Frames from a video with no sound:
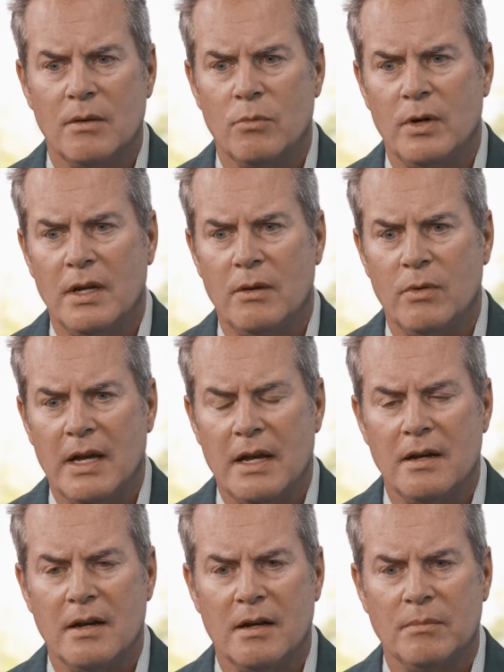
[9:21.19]
And we
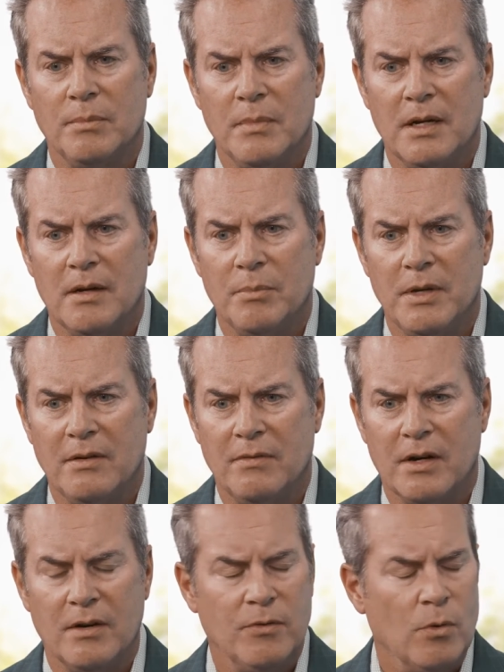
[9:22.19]
ended up being very